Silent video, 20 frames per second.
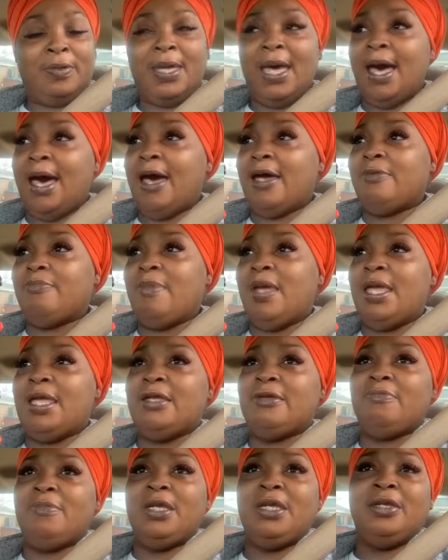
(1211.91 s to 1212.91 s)
God
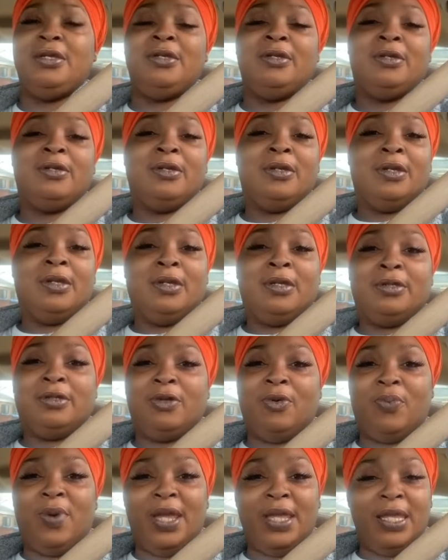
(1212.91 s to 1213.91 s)
made me
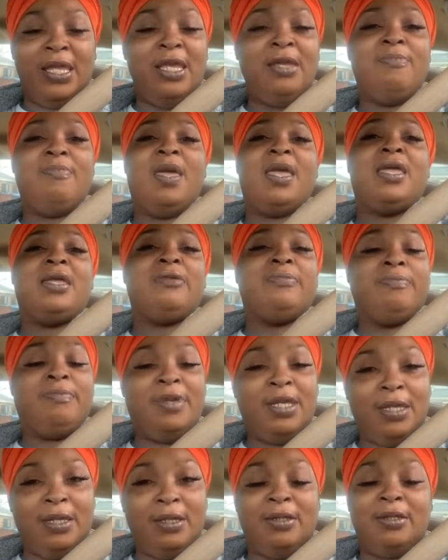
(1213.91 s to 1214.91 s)
the way he made
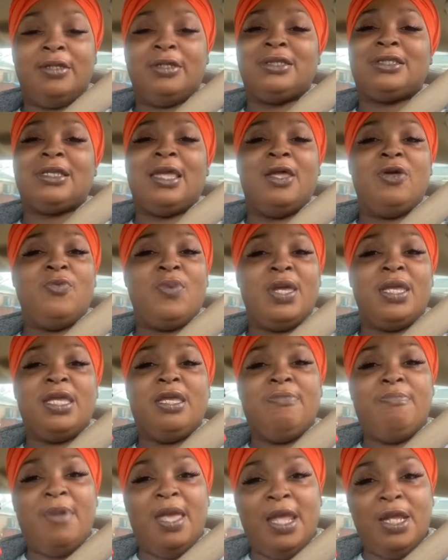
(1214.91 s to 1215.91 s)
me. The same way
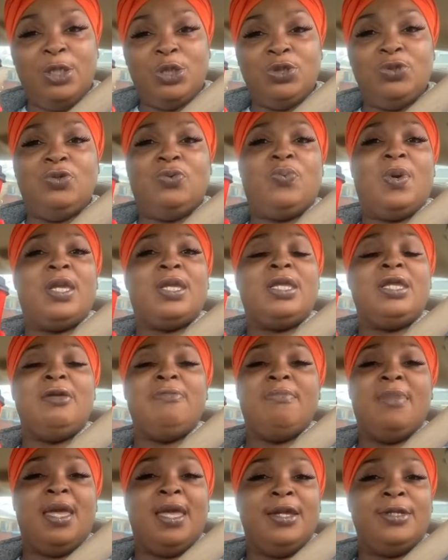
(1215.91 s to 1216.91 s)
he made you, the way
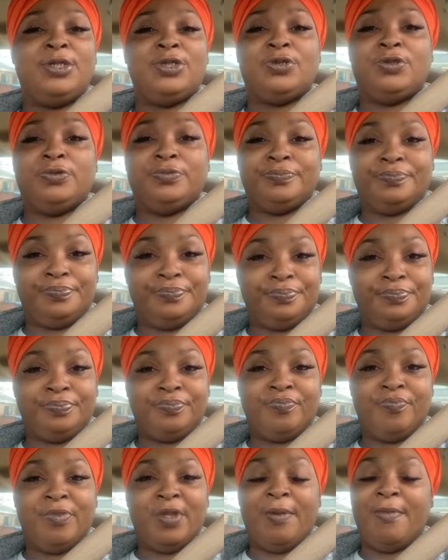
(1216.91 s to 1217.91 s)
he made you.
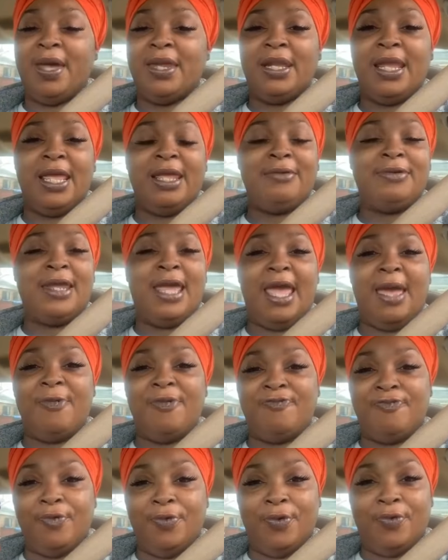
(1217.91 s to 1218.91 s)
My name
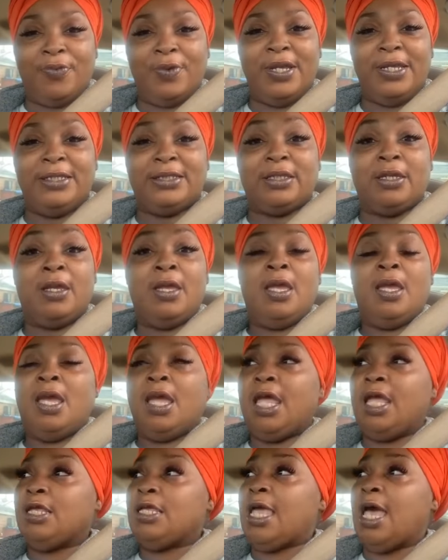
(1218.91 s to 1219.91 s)
Diamond for a reason.
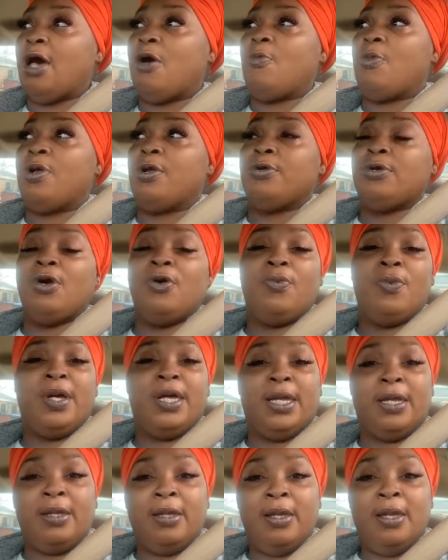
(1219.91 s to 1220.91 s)
And y'all want to know
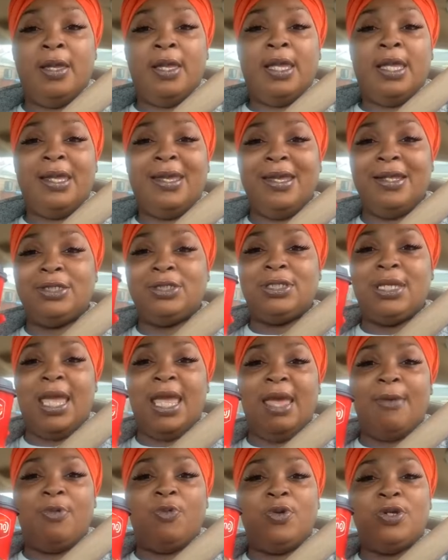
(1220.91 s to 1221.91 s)
what? Each
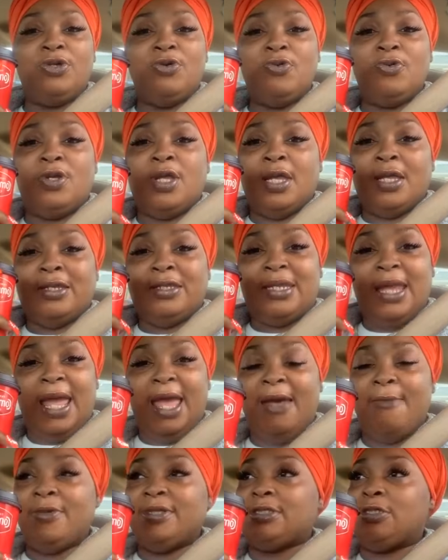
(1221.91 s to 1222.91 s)
diamond, when you,
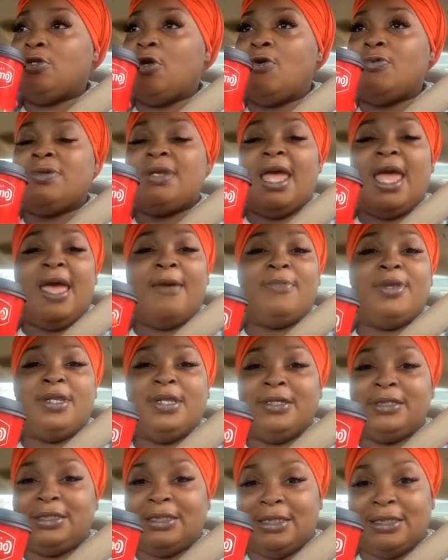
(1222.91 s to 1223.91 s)
diamonds, no
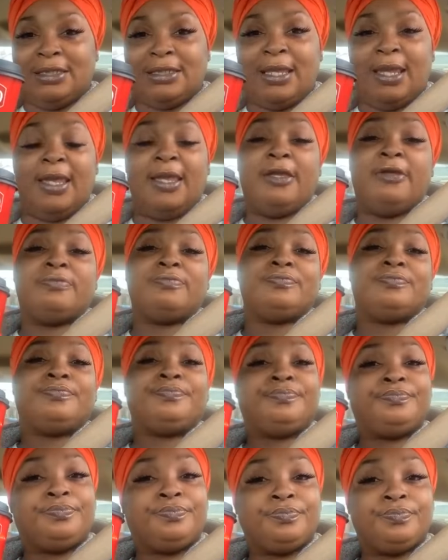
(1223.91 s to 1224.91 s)
diamond is the same.
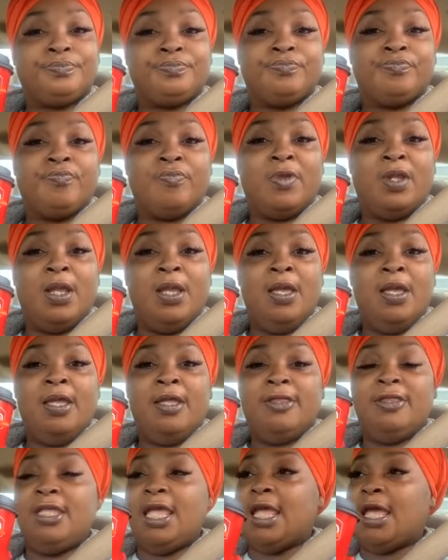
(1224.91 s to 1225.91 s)

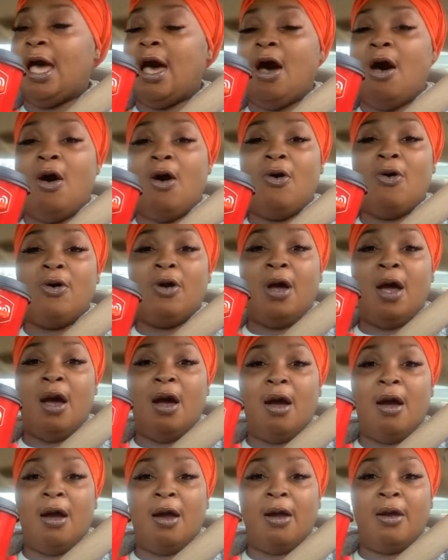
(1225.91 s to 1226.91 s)
They all
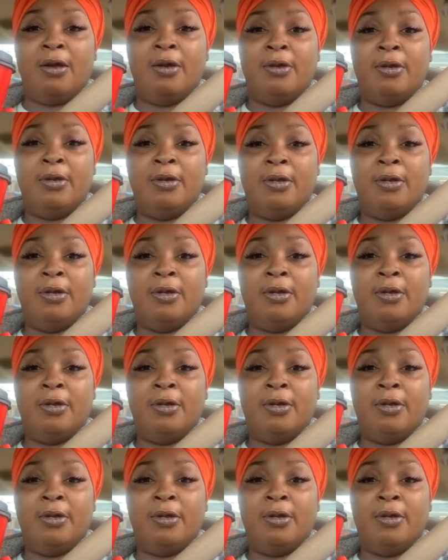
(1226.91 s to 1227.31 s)
are.